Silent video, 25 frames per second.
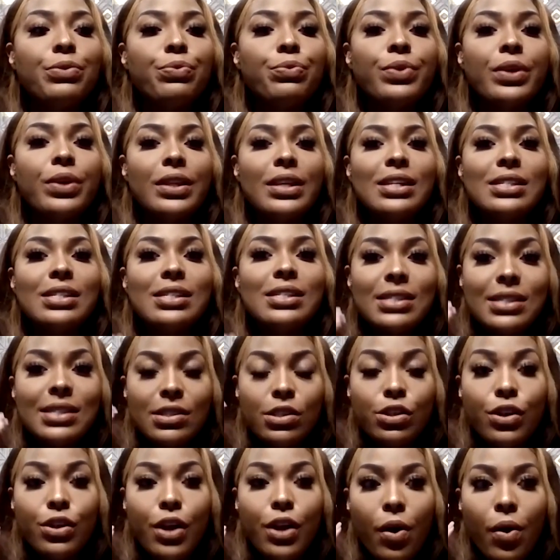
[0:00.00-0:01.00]
had to really,
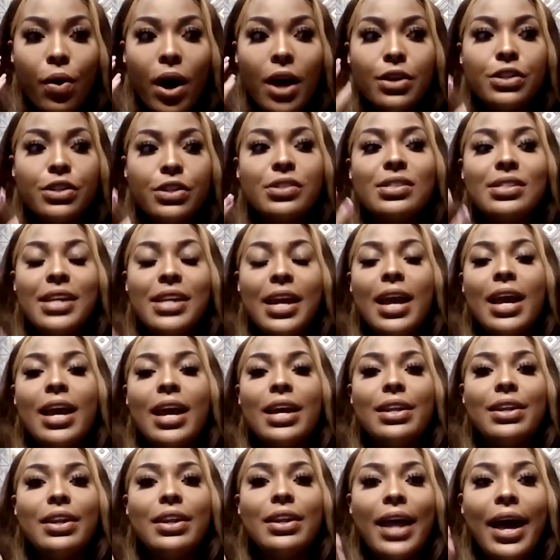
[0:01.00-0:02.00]
you know,
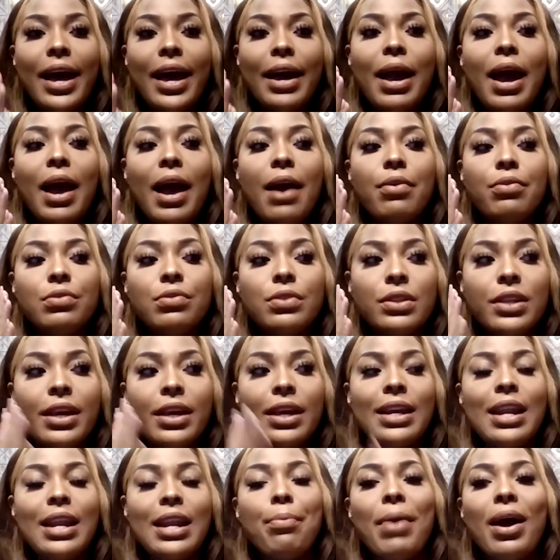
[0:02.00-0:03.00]
understand like
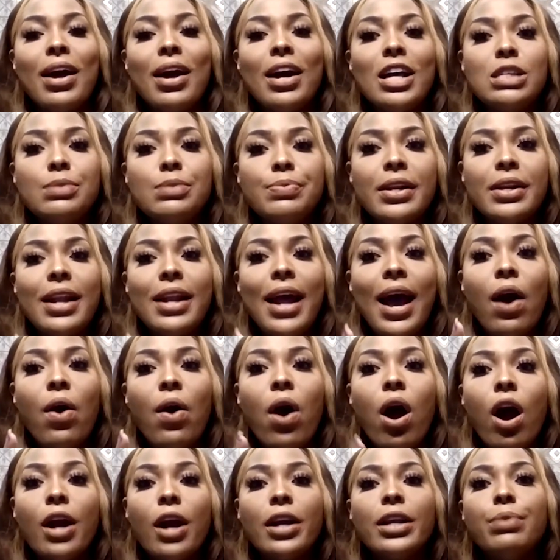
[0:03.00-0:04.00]
looking at my husband and
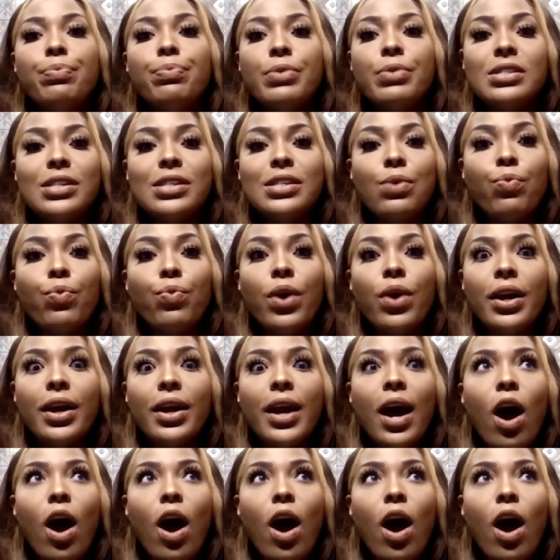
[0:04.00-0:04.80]
how hard he puts in